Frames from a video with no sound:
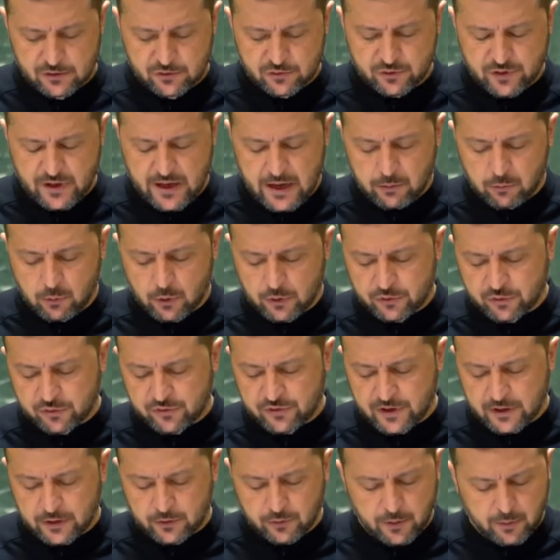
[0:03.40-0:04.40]
today I want
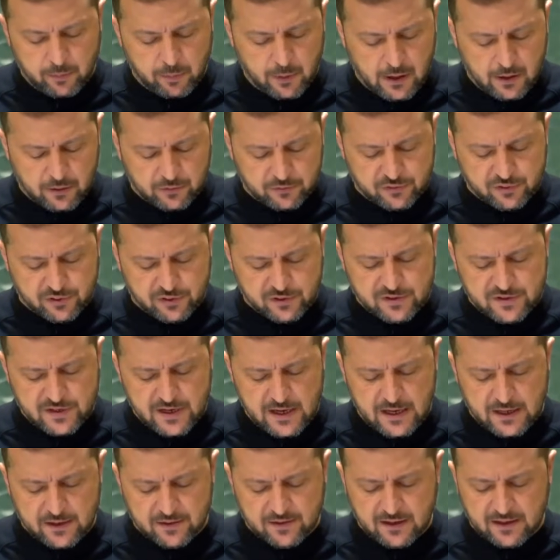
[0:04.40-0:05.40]
to tell you about a
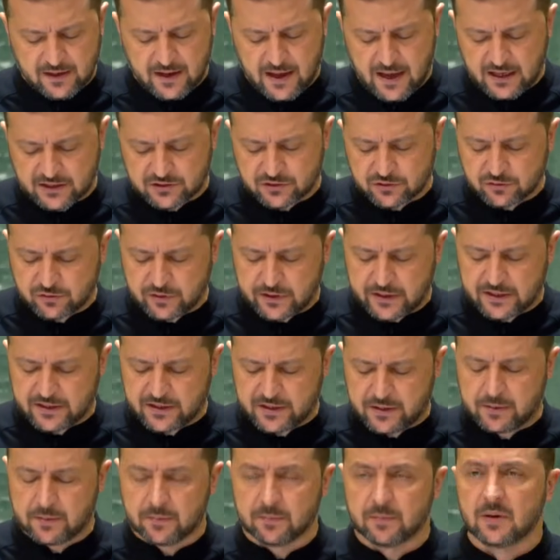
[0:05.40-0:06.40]
day that has
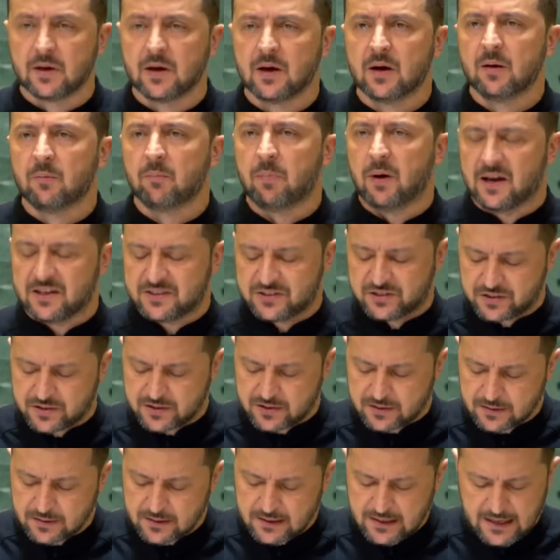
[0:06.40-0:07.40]
already
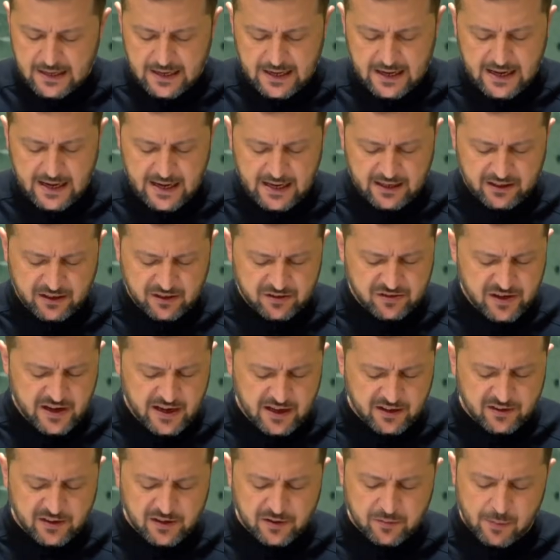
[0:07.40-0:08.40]
passed and a
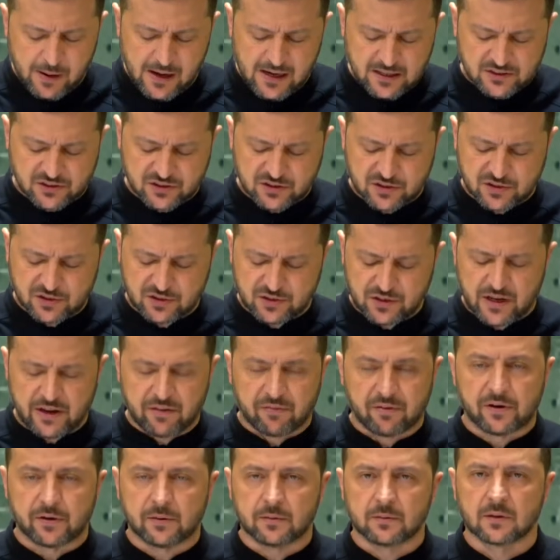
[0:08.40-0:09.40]
day that must
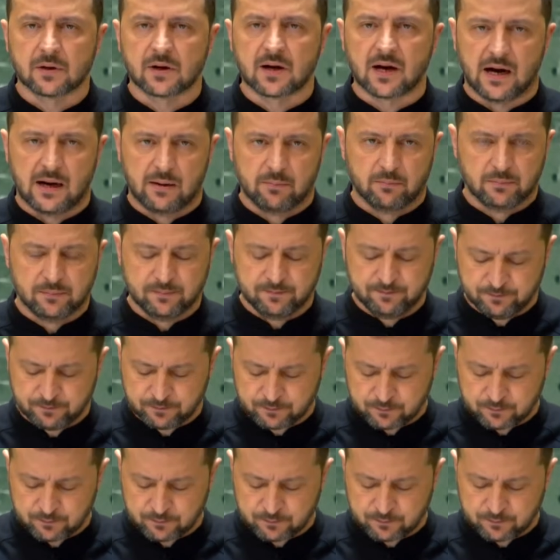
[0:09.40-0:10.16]
never come.